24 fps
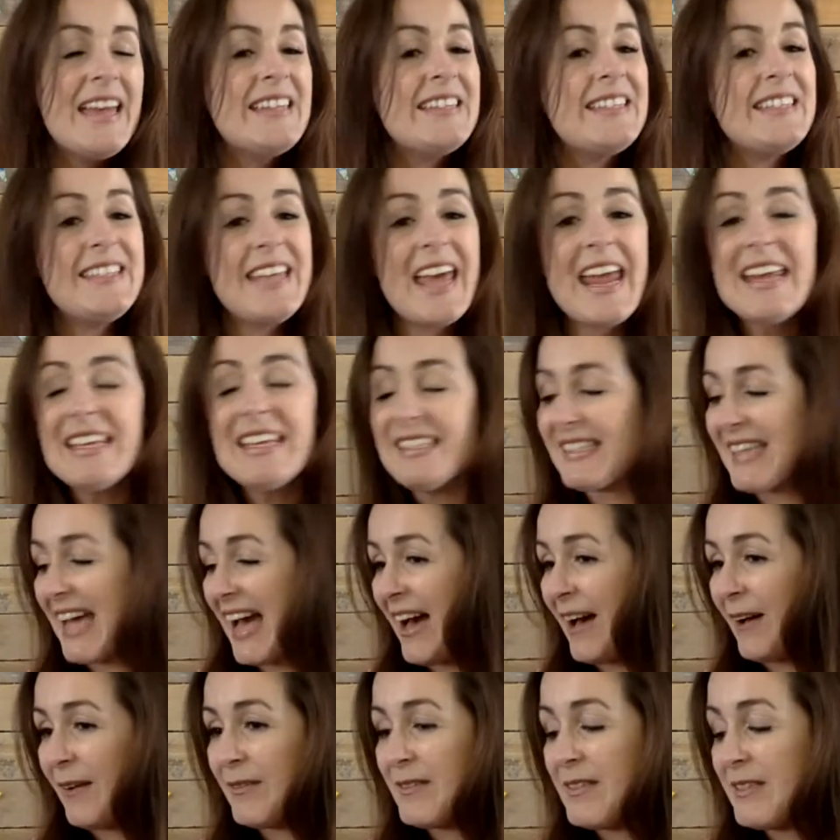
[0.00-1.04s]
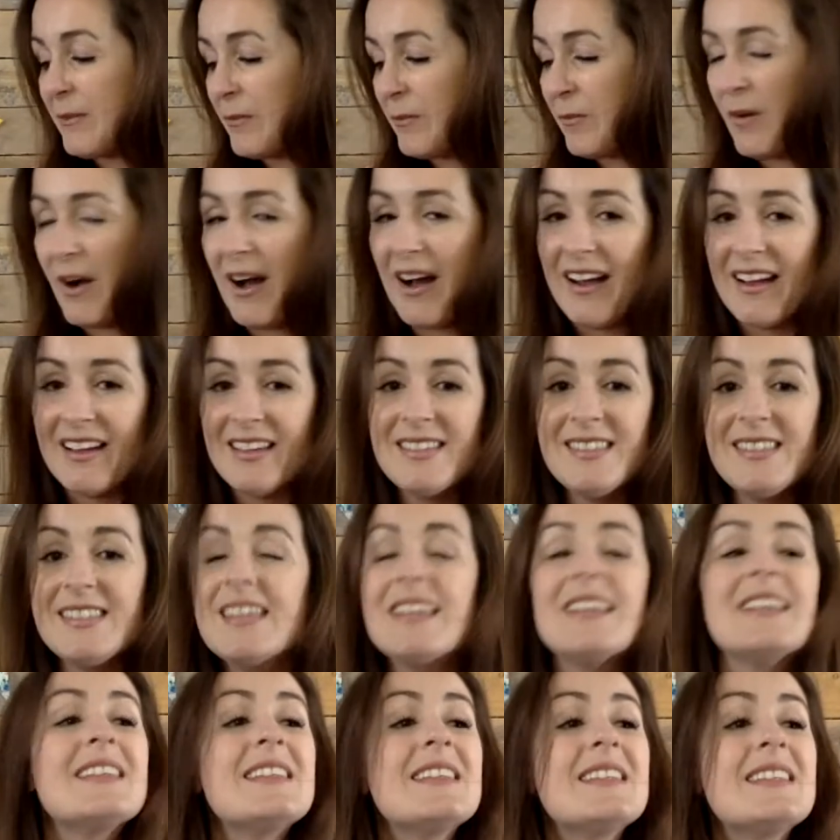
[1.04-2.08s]
Today's sound was
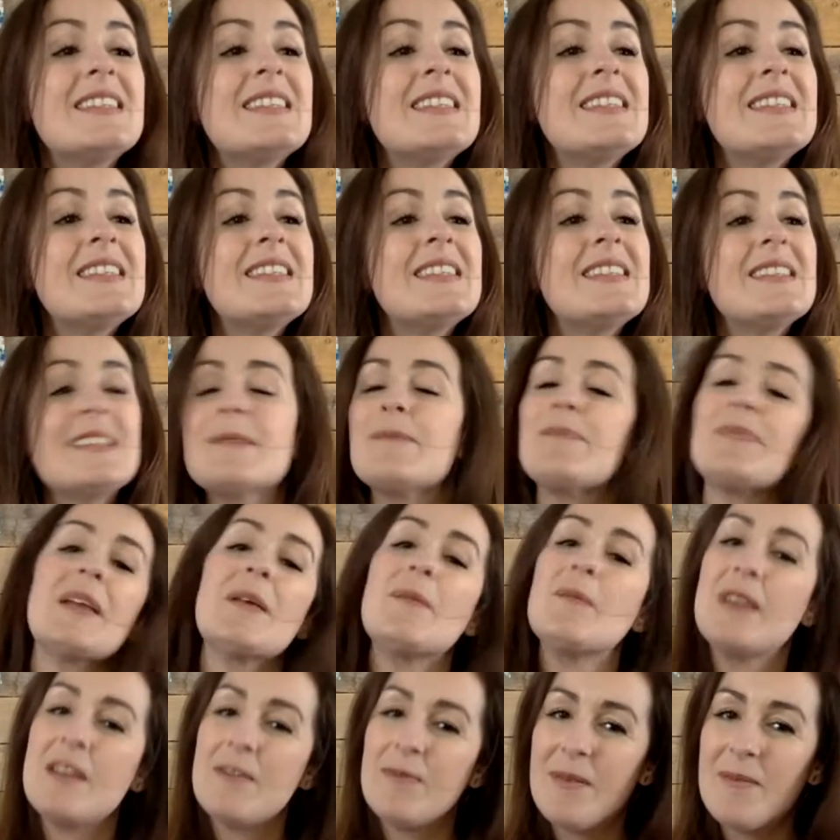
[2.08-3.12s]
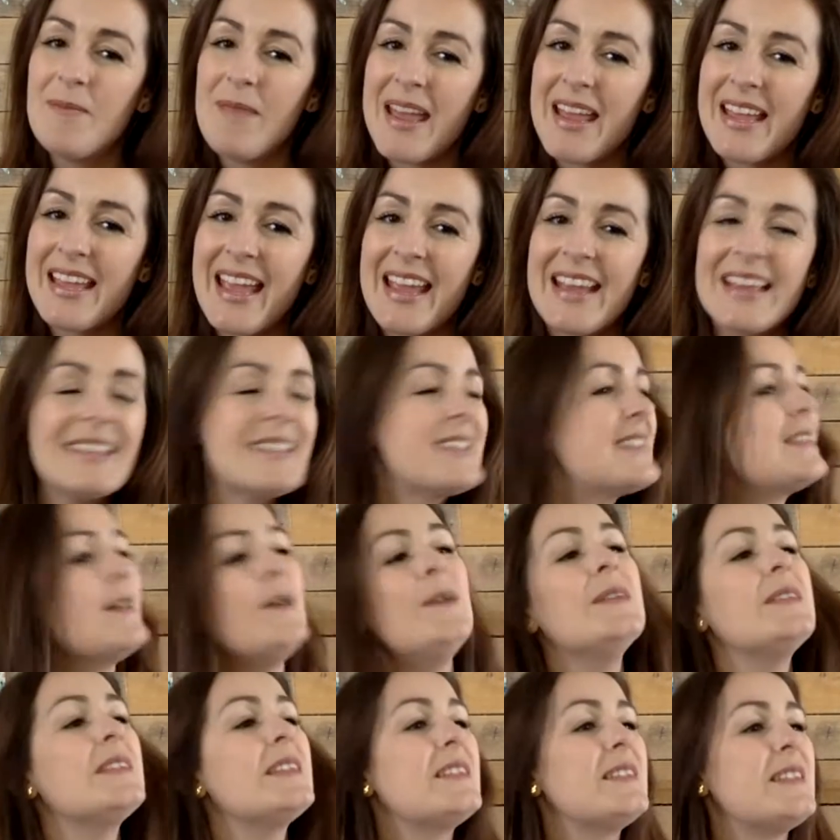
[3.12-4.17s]
S, and we've been making
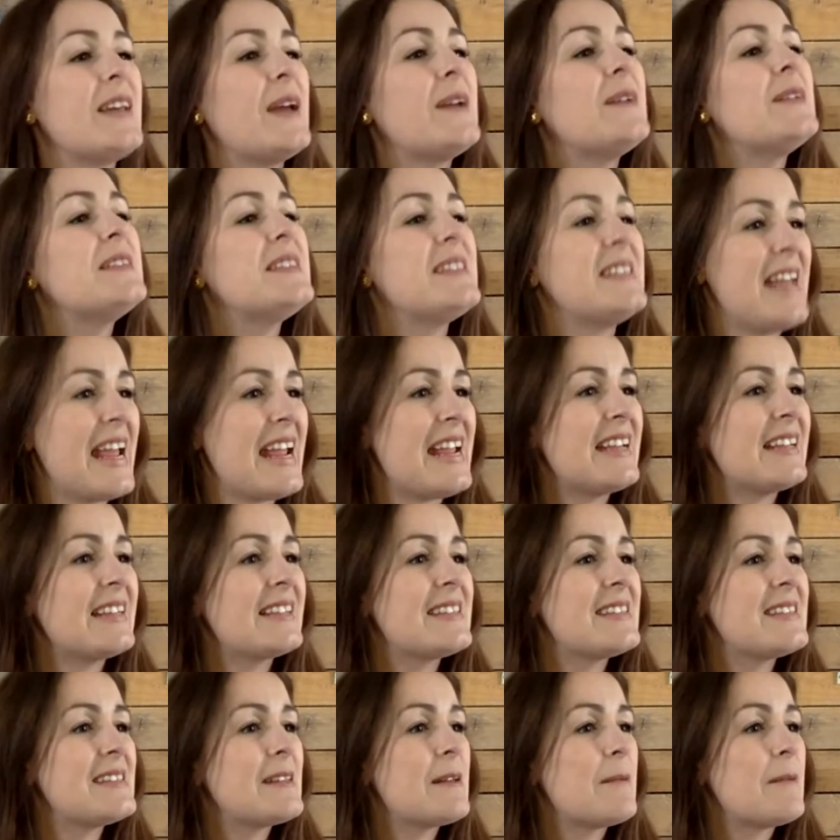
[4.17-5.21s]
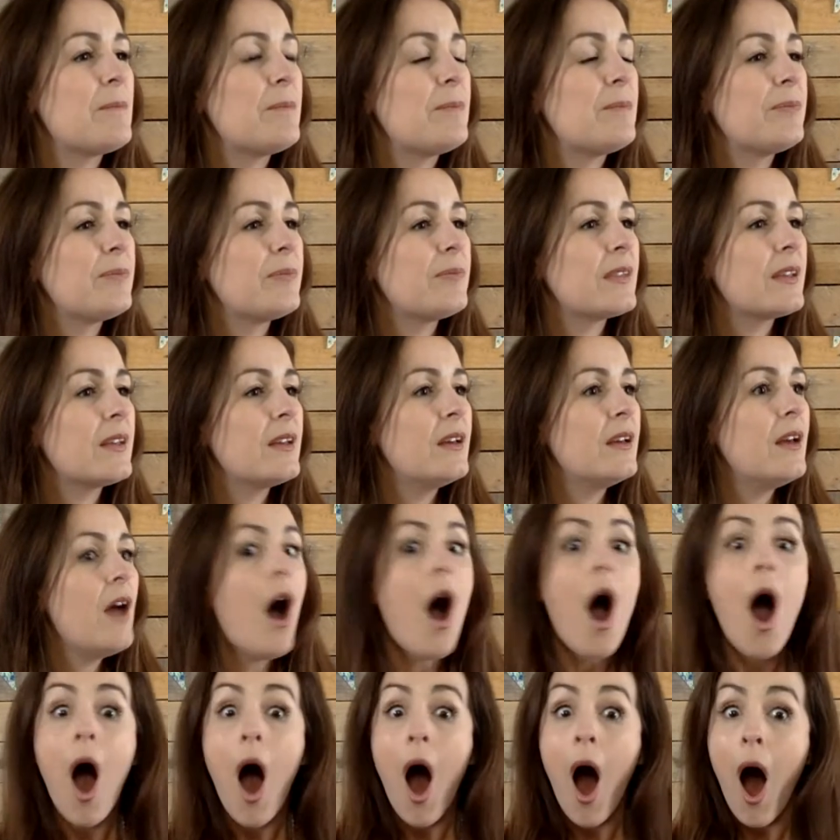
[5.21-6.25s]
salt dough snakes. We won't be learning a new sound
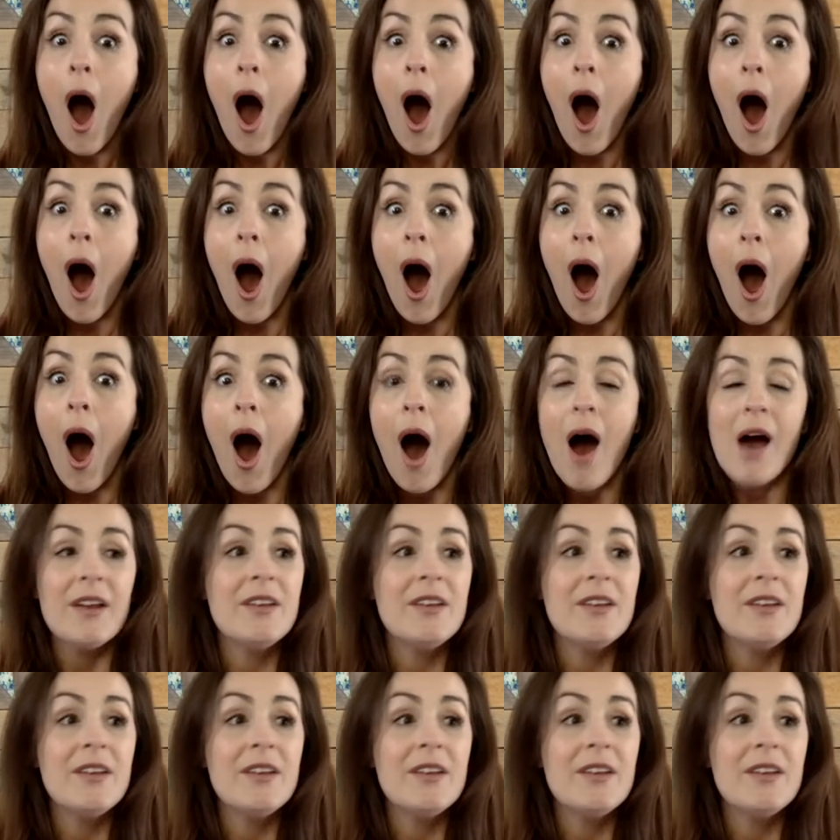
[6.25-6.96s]
tomorrow.